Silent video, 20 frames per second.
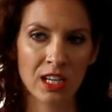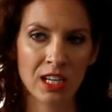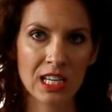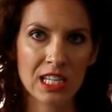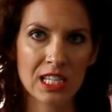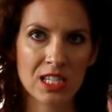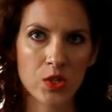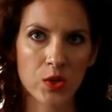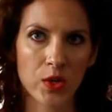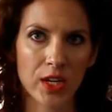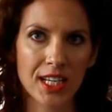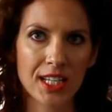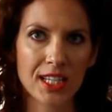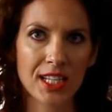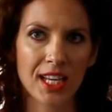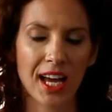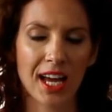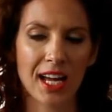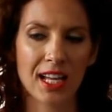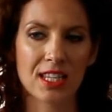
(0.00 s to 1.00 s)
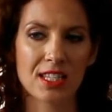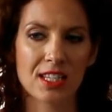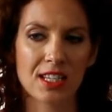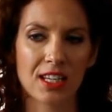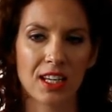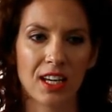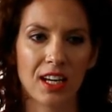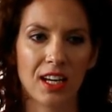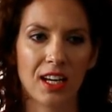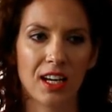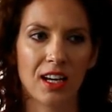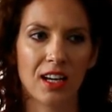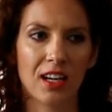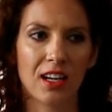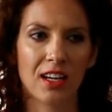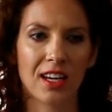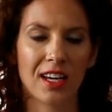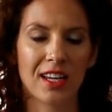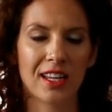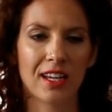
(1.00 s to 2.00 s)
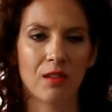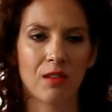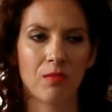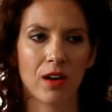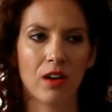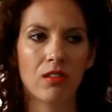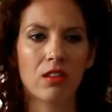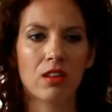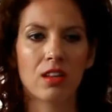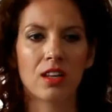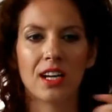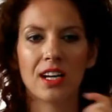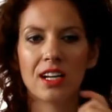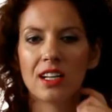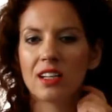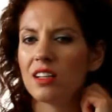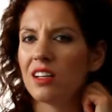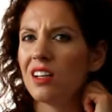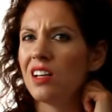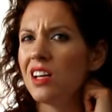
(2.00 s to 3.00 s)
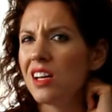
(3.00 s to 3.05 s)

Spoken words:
straight and in their mouth, and